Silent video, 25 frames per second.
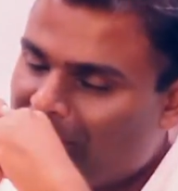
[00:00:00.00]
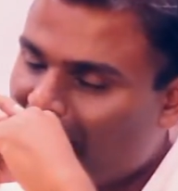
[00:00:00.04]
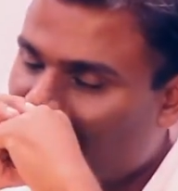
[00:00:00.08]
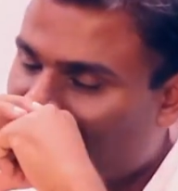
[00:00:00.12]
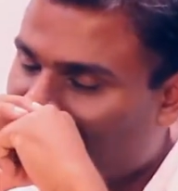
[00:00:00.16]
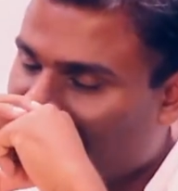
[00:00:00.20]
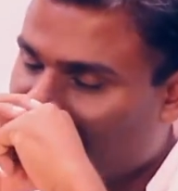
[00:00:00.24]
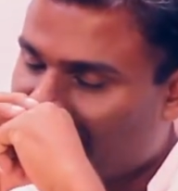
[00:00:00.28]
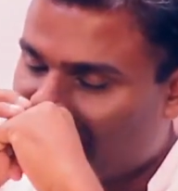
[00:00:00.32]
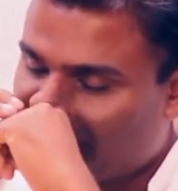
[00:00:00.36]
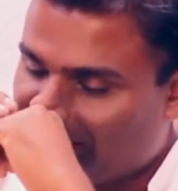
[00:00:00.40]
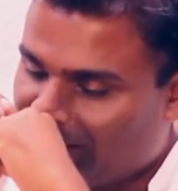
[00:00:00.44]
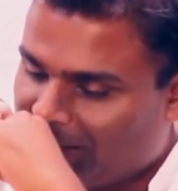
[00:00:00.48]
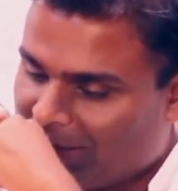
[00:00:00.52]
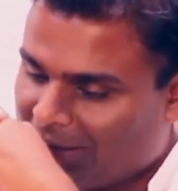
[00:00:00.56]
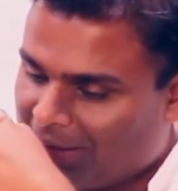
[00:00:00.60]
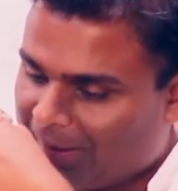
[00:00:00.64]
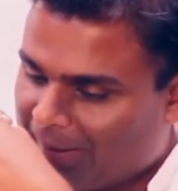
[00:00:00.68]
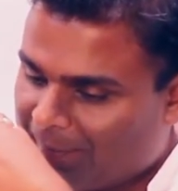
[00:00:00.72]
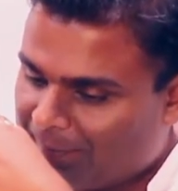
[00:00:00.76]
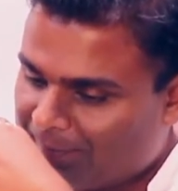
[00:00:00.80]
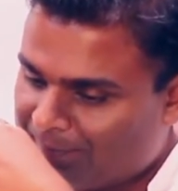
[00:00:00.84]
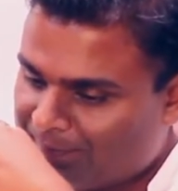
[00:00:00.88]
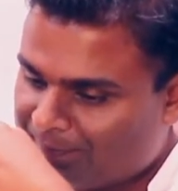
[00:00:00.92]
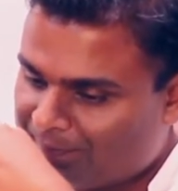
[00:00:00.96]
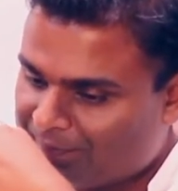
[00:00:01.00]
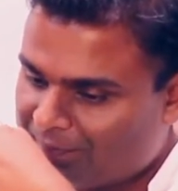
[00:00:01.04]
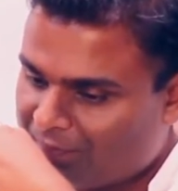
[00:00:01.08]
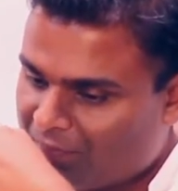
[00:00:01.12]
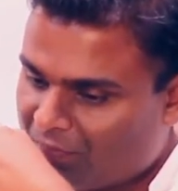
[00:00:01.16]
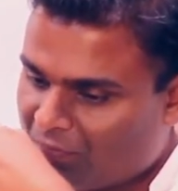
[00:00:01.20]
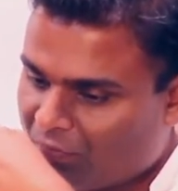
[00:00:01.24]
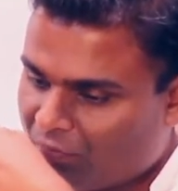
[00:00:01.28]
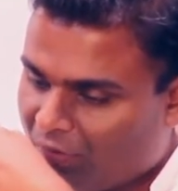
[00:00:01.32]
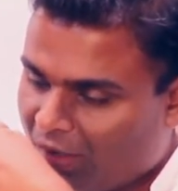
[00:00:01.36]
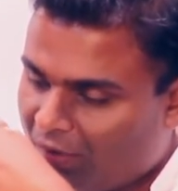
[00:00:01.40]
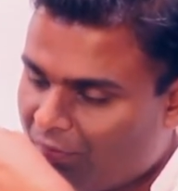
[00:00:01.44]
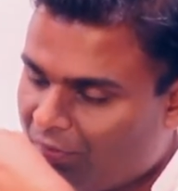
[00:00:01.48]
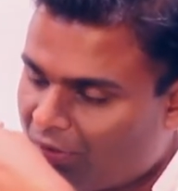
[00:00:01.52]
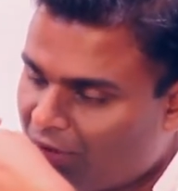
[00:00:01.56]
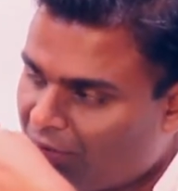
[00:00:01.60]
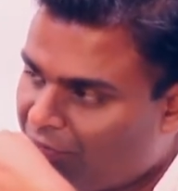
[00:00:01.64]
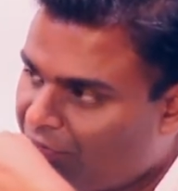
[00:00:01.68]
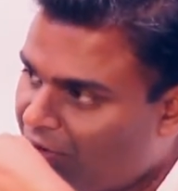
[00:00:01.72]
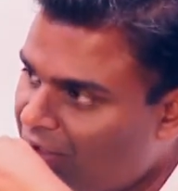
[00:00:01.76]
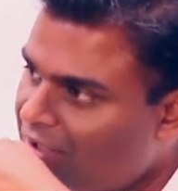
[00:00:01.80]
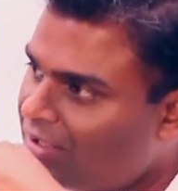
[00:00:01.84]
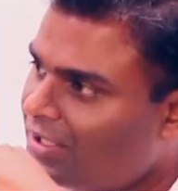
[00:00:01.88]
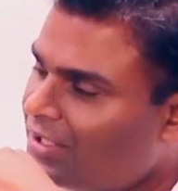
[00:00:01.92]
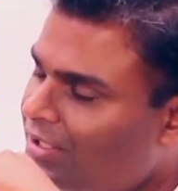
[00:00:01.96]
But the
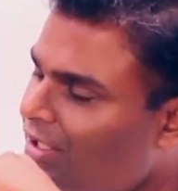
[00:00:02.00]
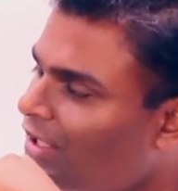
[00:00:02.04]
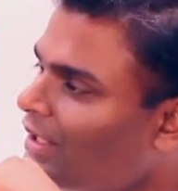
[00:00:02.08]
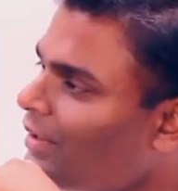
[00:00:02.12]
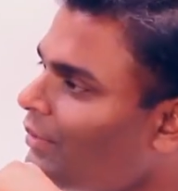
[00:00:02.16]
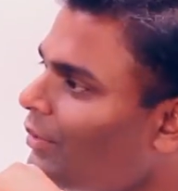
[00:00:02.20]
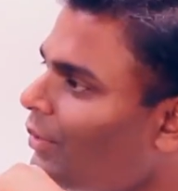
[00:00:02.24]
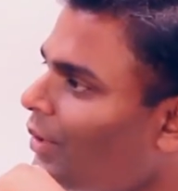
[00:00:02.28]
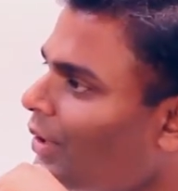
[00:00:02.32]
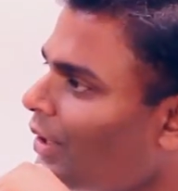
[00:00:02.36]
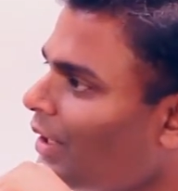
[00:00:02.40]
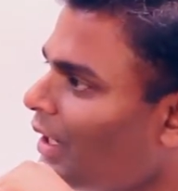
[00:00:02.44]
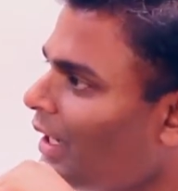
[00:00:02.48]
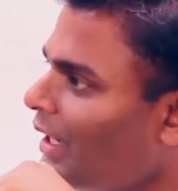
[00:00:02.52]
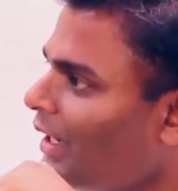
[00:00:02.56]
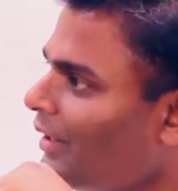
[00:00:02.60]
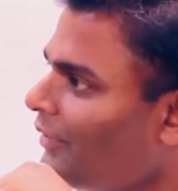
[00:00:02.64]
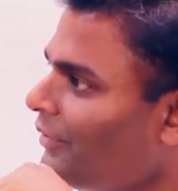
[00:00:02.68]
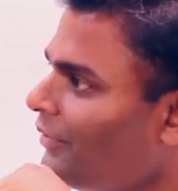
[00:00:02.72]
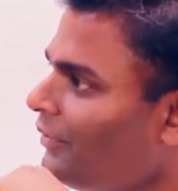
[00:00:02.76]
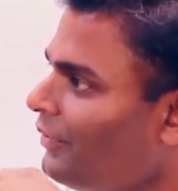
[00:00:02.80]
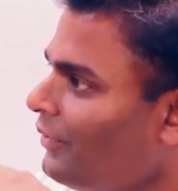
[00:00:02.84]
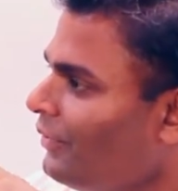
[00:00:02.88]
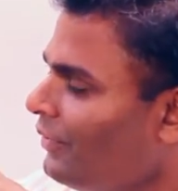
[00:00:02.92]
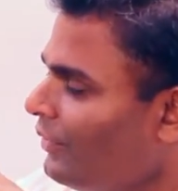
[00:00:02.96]
first session we want to kind of